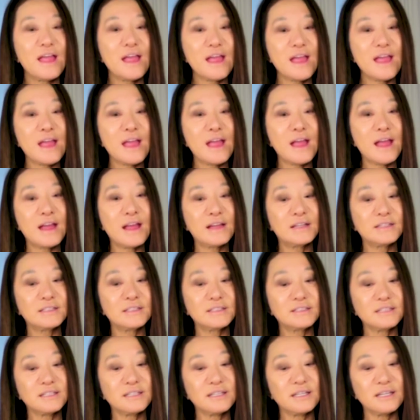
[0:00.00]

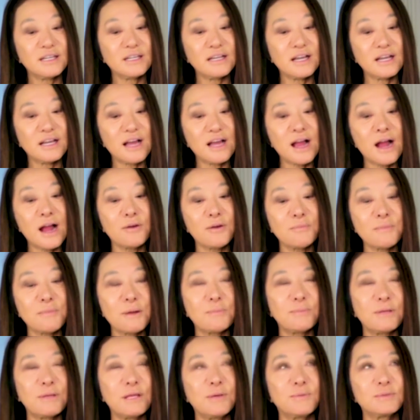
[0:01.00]
And I
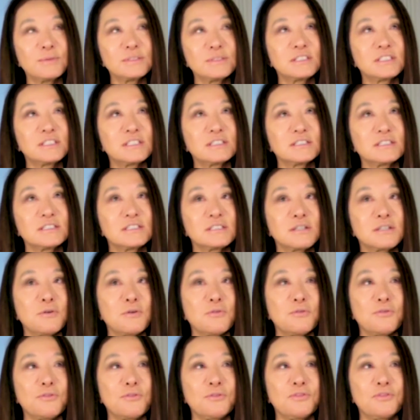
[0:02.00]
remember he was just
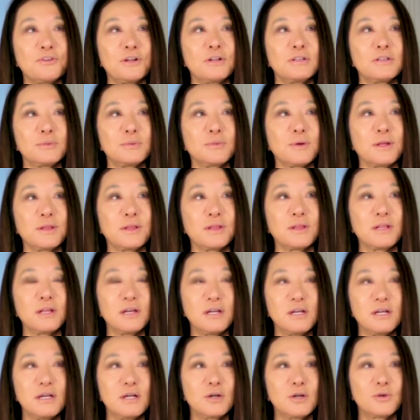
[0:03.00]
so filled with
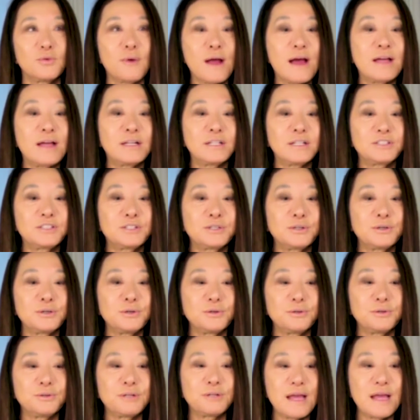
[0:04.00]

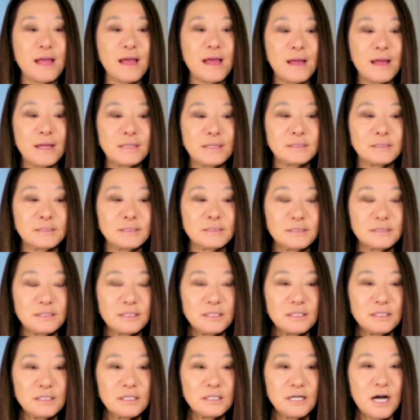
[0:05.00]
gratitude and
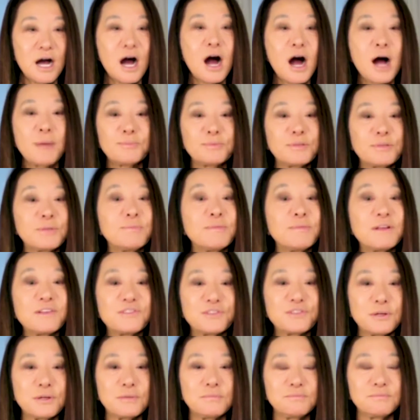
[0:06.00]

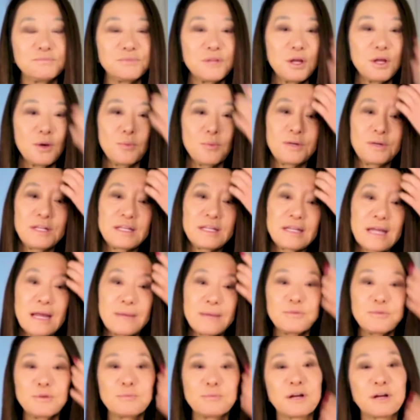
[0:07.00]
optimism when he
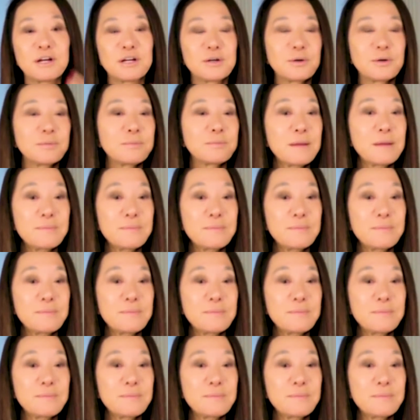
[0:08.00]
came to America with my